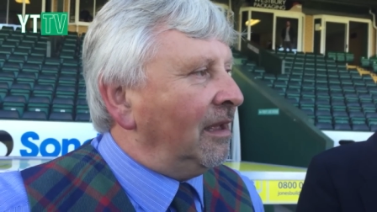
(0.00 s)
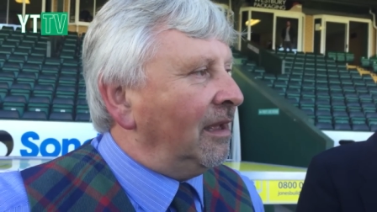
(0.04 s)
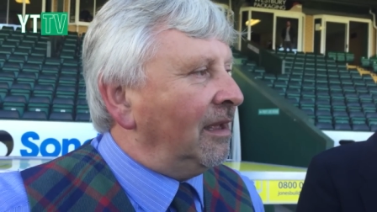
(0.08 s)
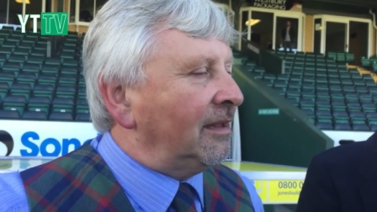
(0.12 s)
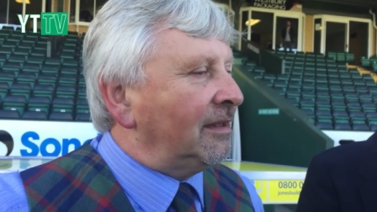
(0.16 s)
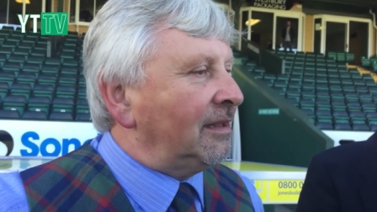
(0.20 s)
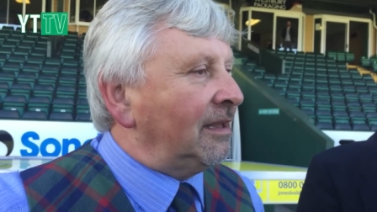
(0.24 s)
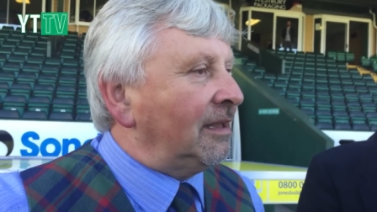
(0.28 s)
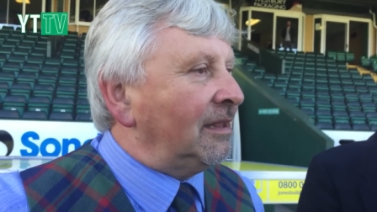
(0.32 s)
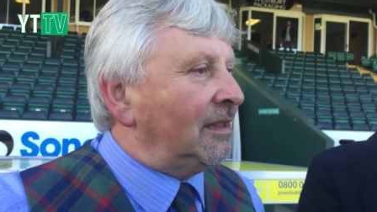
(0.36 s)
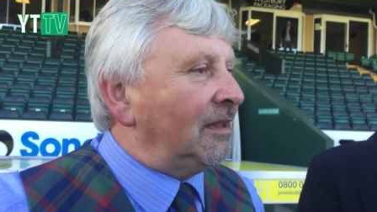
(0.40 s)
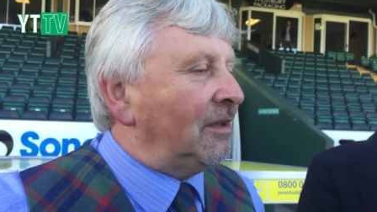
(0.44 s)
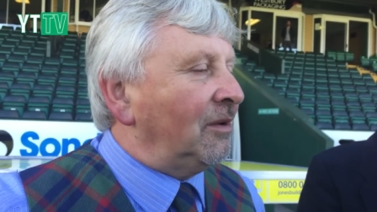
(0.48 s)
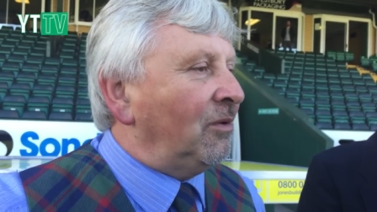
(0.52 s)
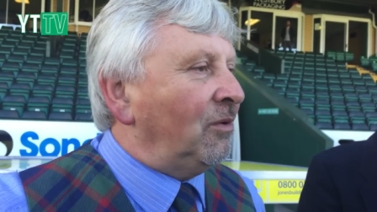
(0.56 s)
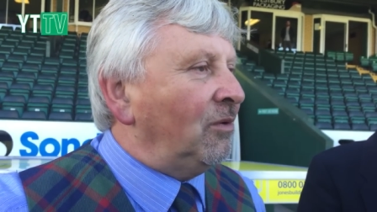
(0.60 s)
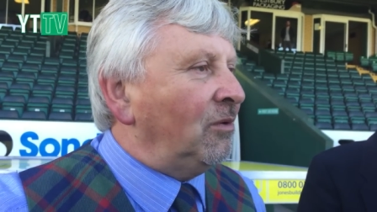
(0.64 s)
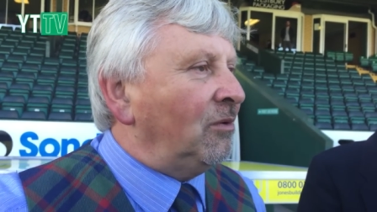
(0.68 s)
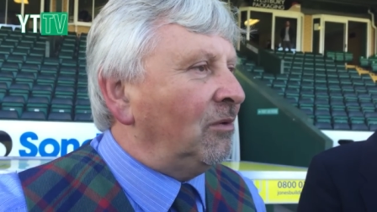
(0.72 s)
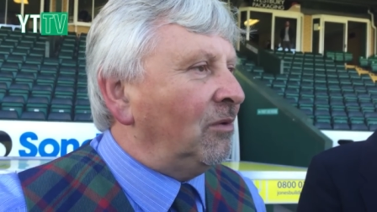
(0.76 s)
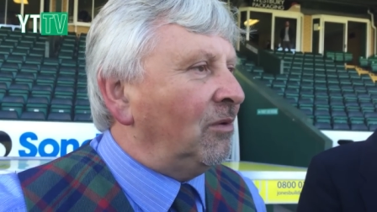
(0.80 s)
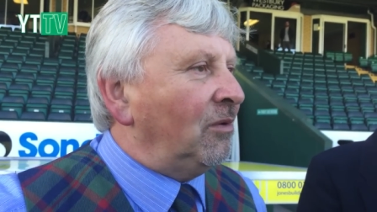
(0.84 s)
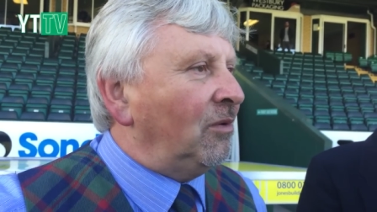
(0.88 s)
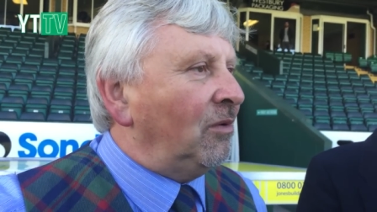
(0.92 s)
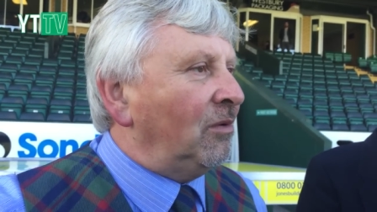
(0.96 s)
I think the
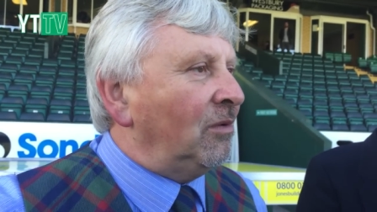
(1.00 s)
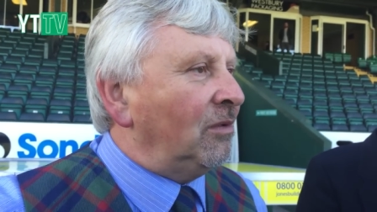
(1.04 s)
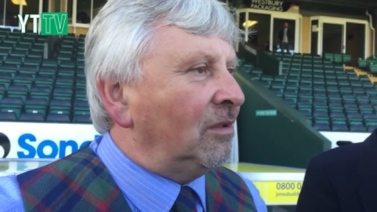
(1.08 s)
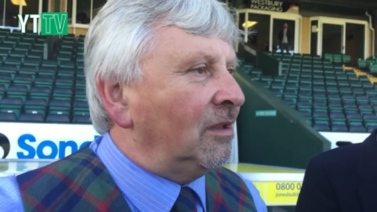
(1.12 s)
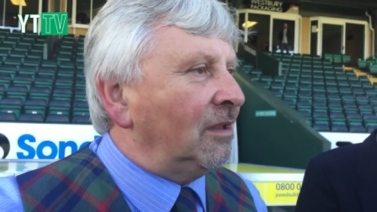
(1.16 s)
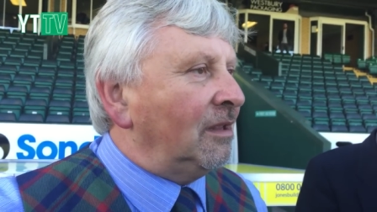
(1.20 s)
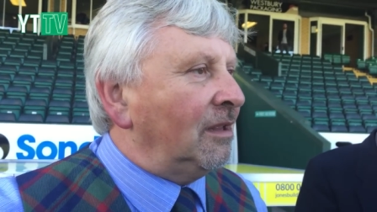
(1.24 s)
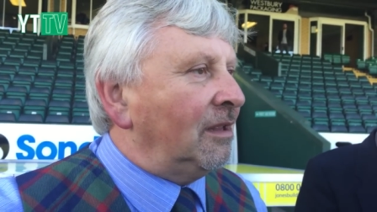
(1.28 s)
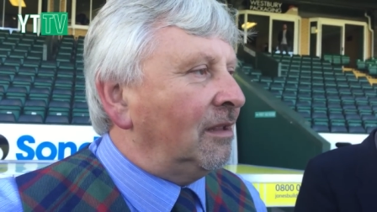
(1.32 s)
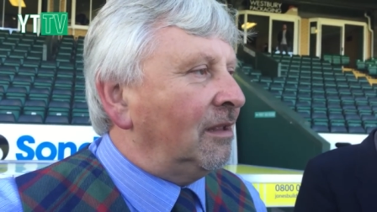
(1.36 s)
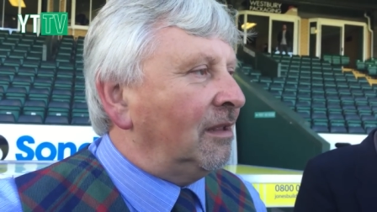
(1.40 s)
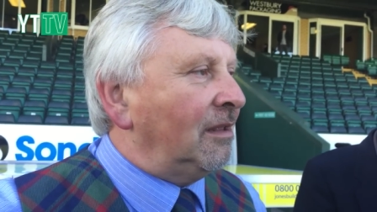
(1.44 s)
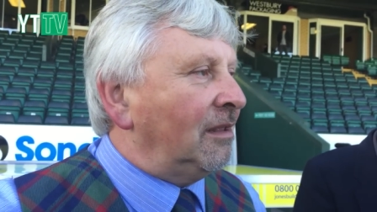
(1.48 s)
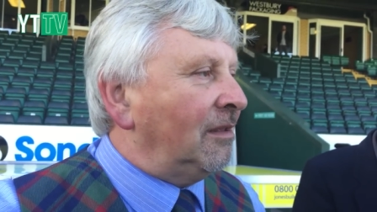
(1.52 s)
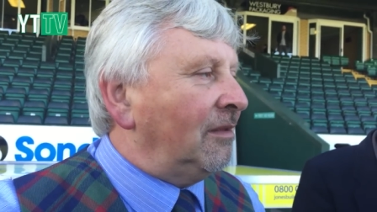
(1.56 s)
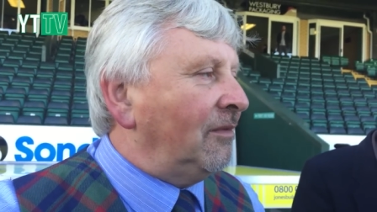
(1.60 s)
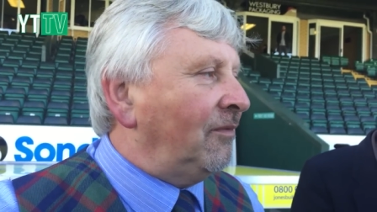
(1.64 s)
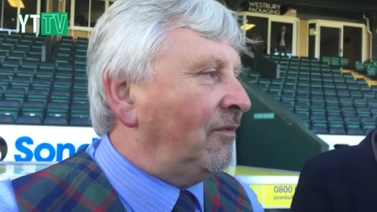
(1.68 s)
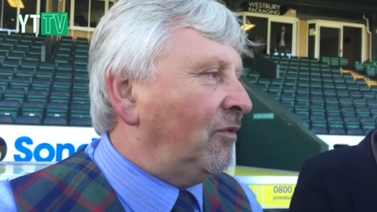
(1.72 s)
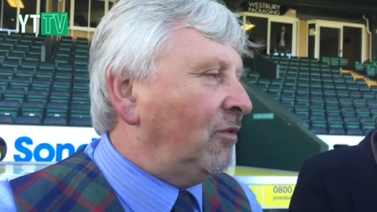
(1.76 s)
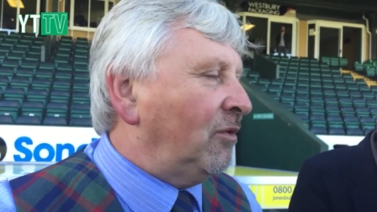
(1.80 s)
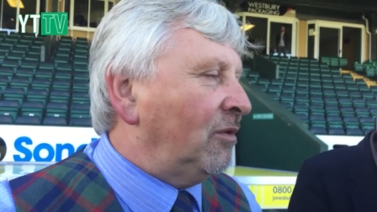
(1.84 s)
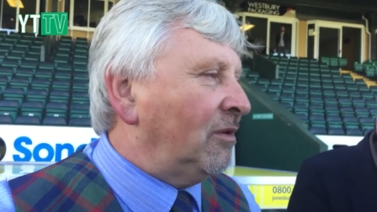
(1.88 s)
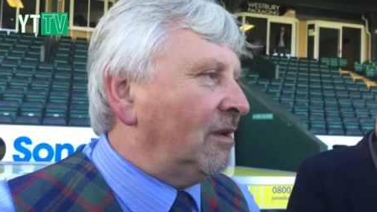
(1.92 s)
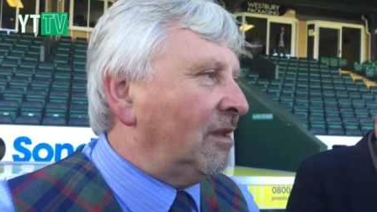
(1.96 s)
whole, whole
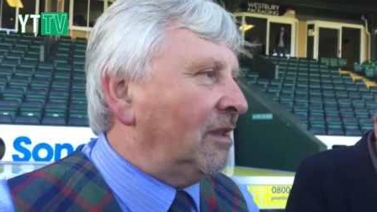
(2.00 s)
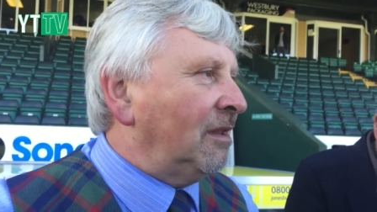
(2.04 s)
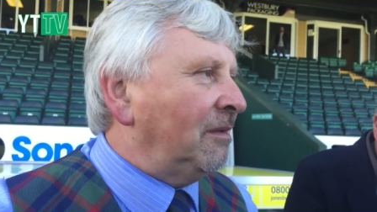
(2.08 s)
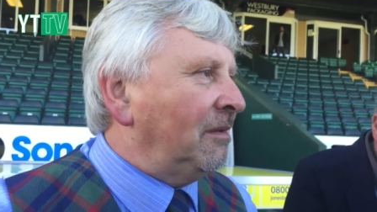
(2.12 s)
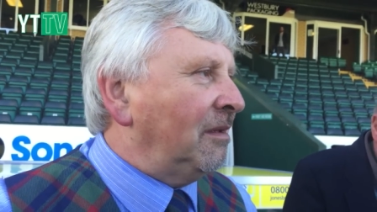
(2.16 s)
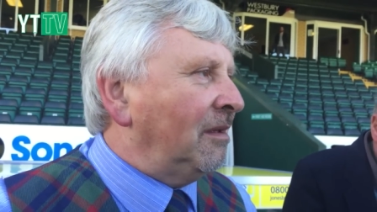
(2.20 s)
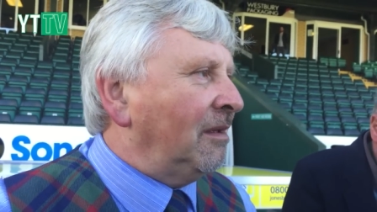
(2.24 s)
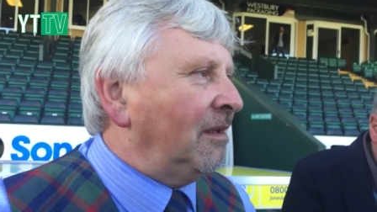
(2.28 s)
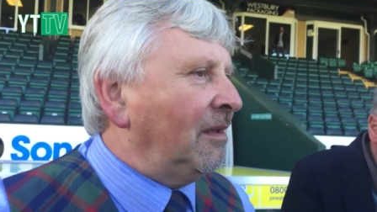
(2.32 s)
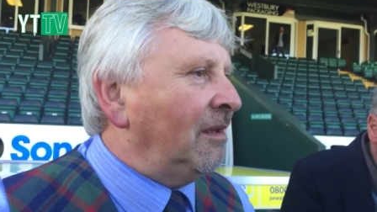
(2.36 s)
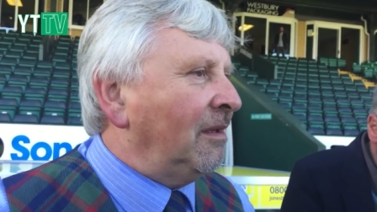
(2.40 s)
four of the,